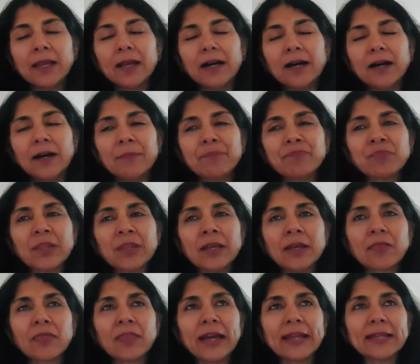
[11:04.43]

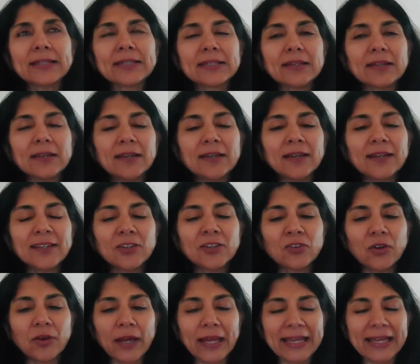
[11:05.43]
That,
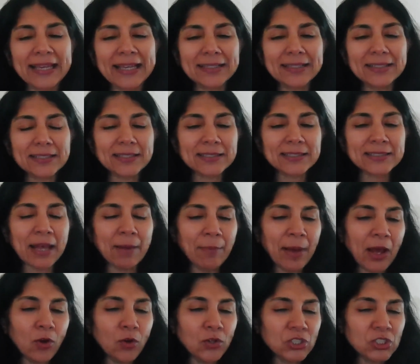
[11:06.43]
somehow